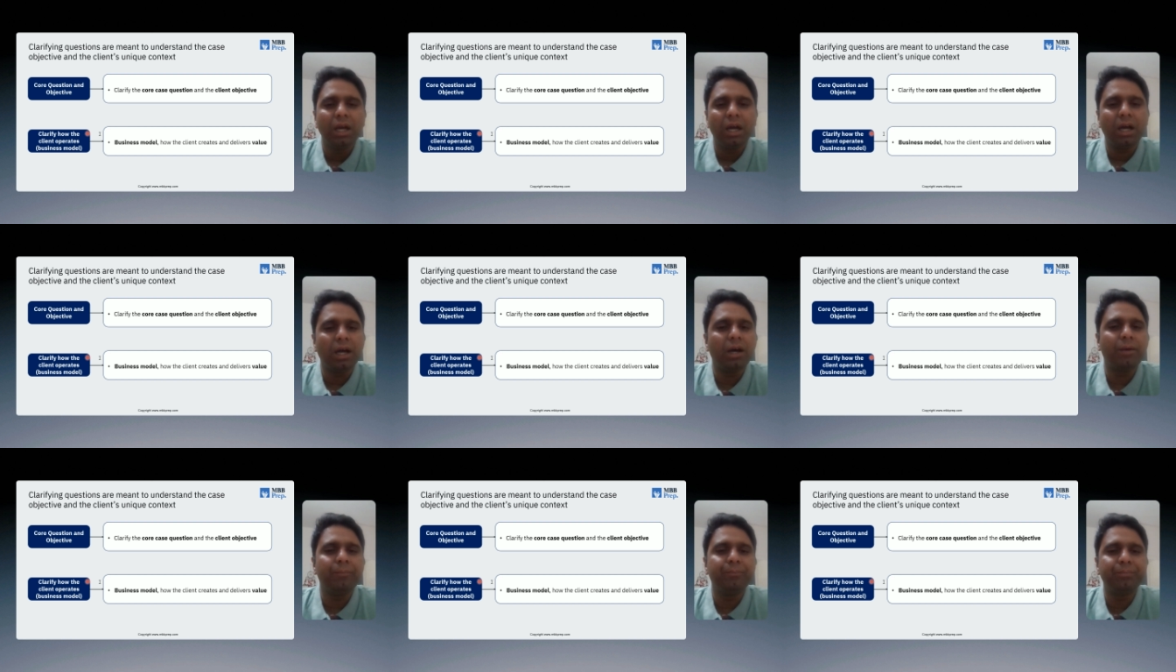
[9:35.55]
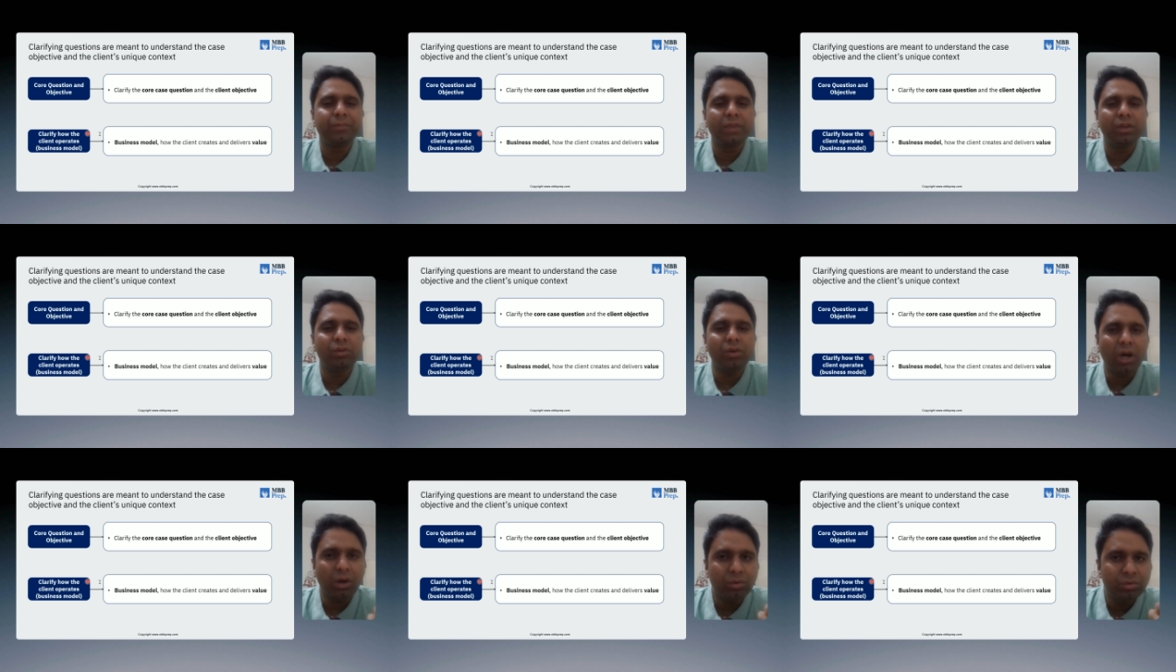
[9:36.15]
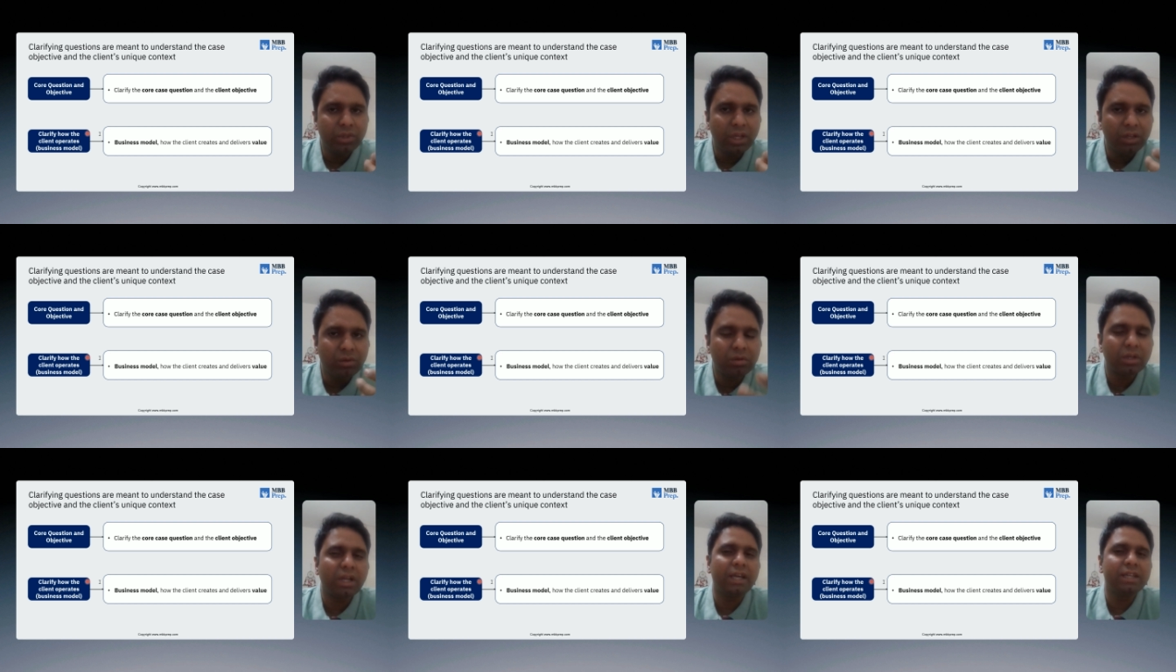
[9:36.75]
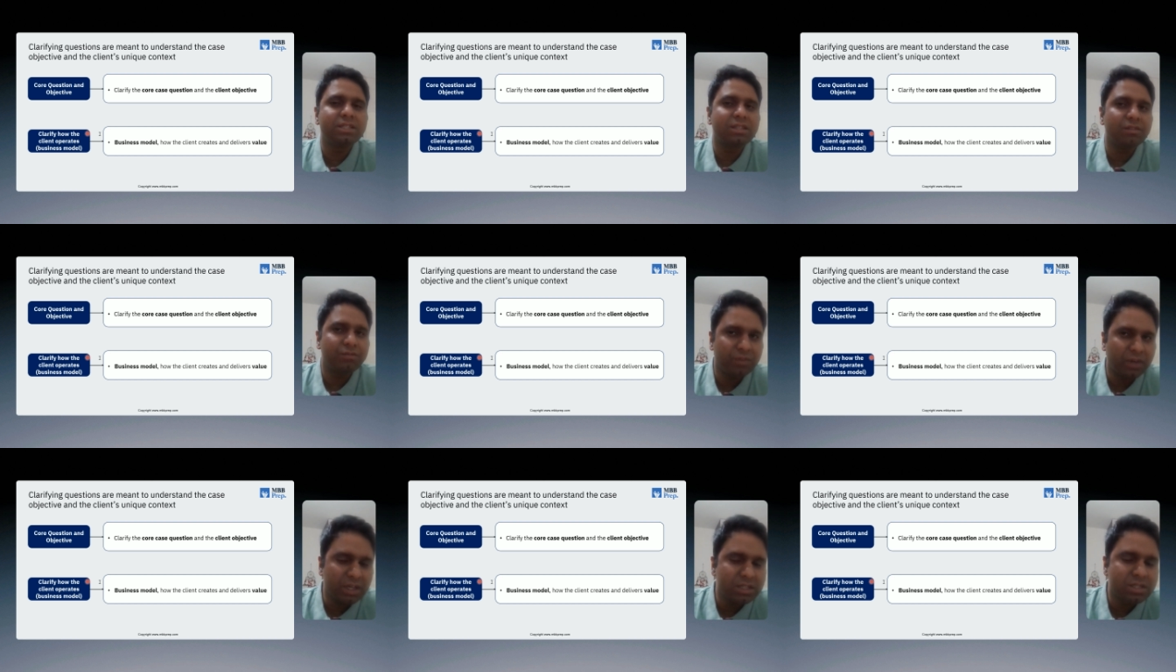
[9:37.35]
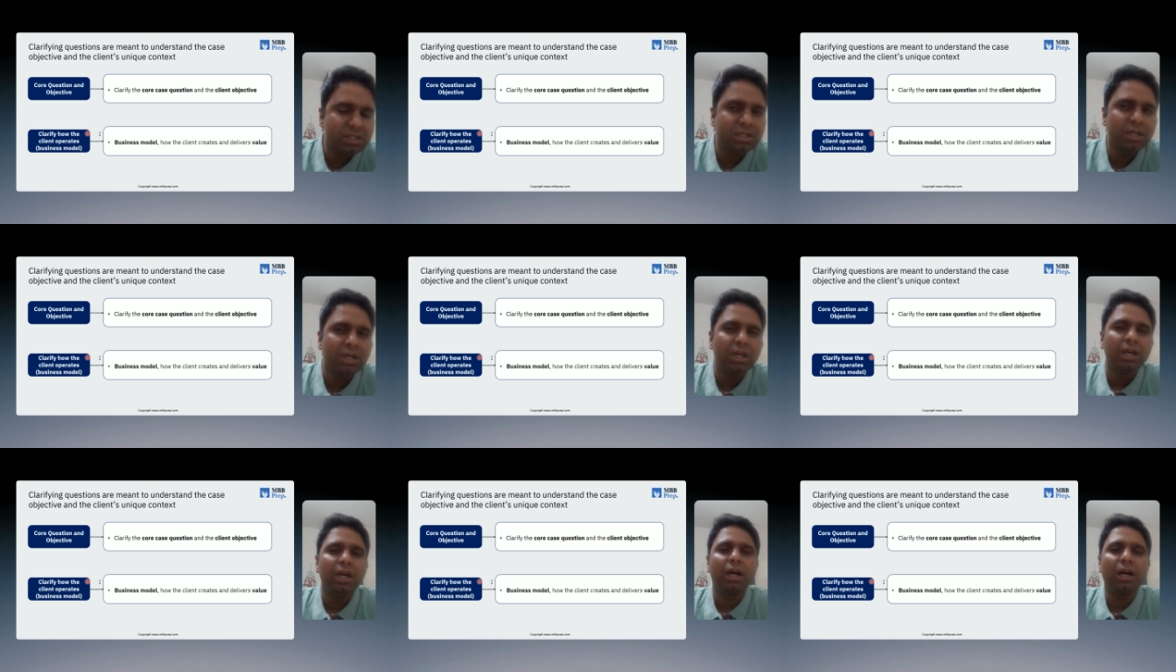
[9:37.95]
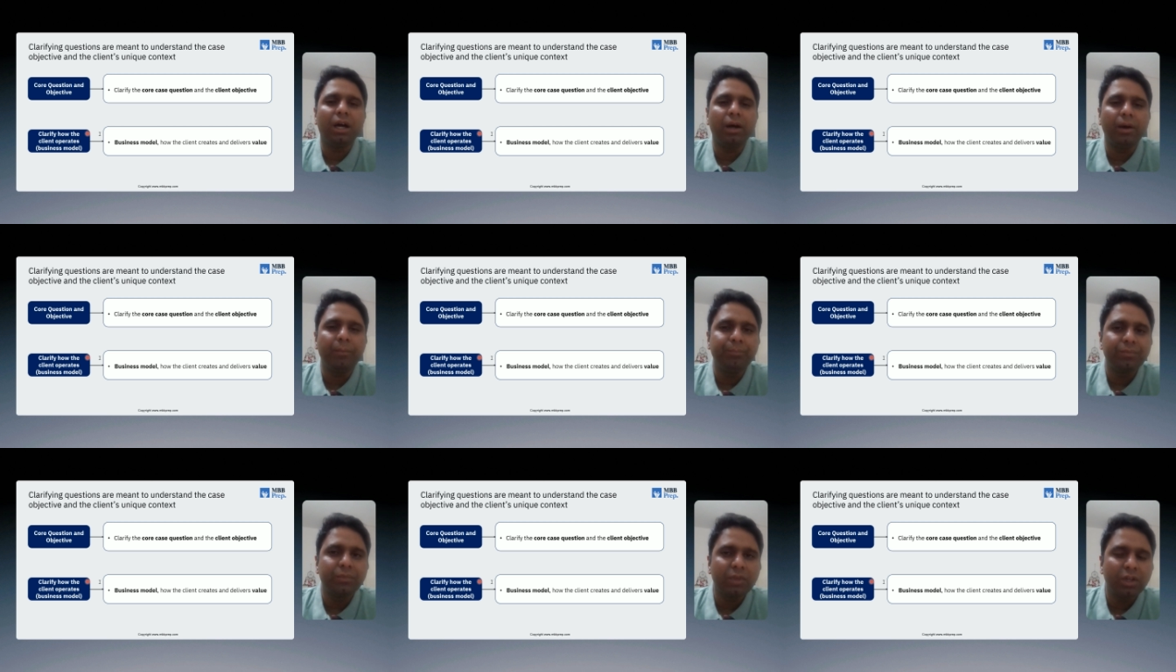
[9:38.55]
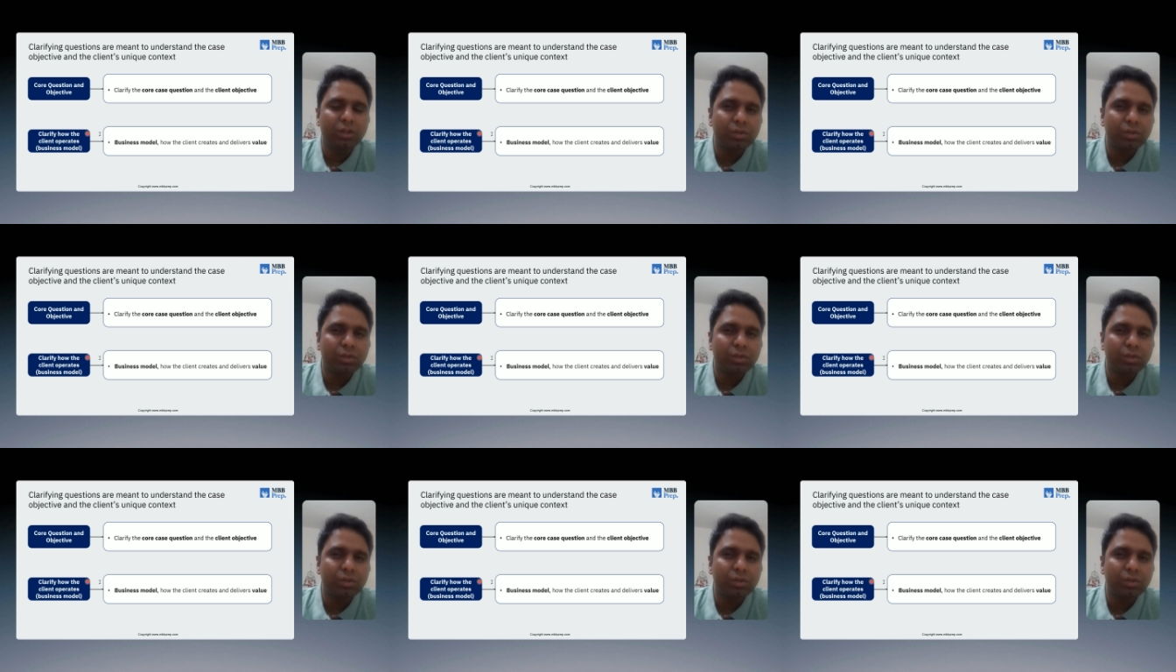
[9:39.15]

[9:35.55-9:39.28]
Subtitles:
How do they utilize the funds um,